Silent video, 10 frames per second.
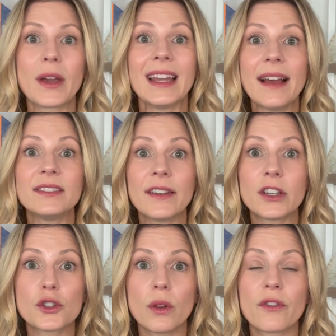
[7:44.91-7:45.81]
And I have to have
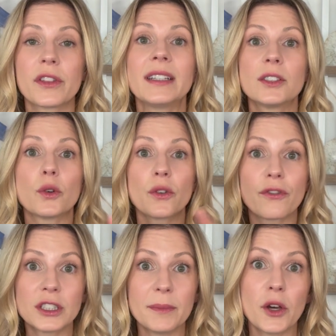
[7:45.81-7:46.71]
control over things in order for
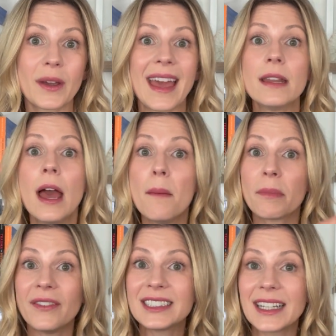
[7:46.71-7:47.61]
it to be okay and
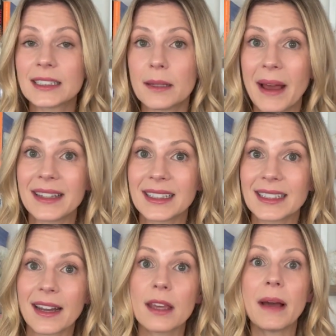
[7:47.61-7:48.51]
prevent against the bad things that
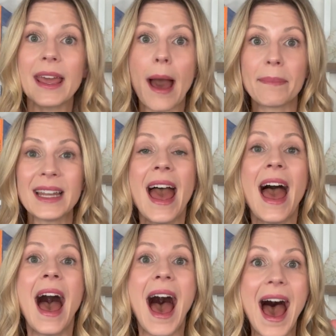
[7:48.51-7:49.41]
I think might happen.
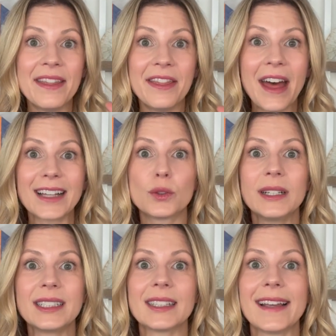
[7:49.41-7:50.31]
And that's what
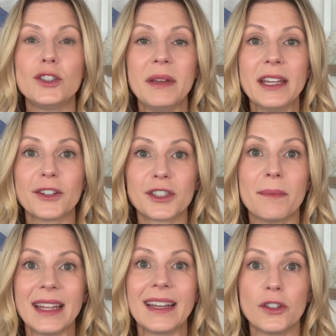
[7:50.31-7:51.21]
it's like to be in our
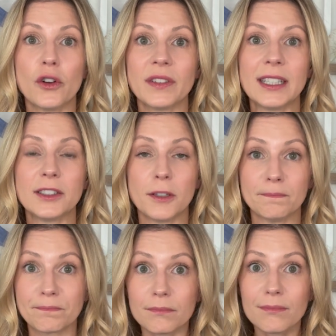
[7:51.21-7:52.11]
sympathetic nervous
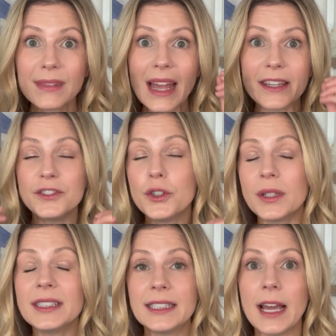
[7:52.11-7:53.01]
system. As you
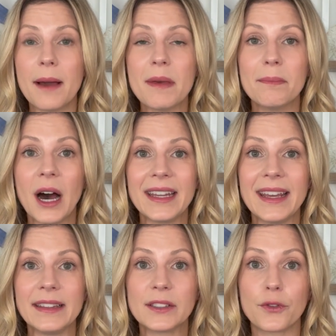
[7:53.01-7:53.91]
can see, I'm embodying
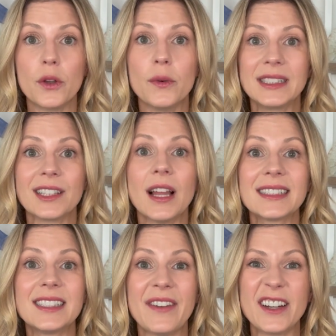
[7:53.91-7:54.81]
this for you. It's
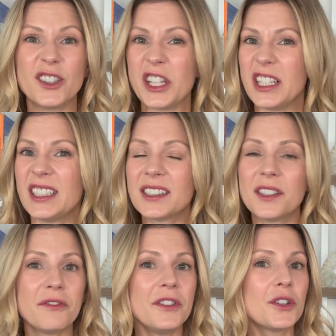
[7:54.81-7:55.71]
lots of energy. It
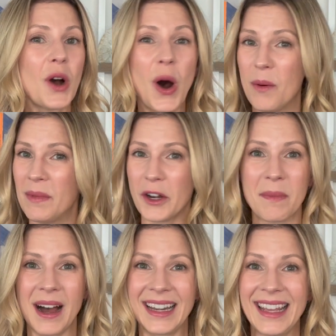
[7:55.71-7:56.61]
doesn't feel calm in our
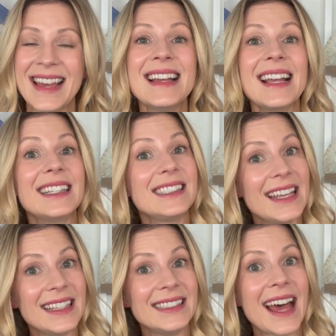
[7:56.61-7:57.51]
body. It's the
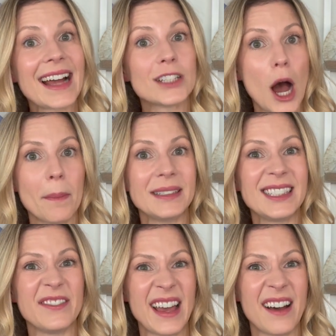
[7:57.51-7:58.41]
exact
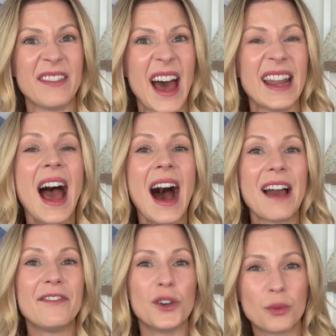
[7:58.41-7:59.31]
opposite of that. I
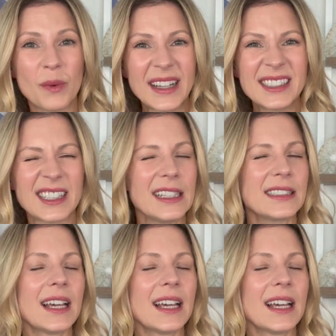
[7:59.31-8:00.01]
feel restless.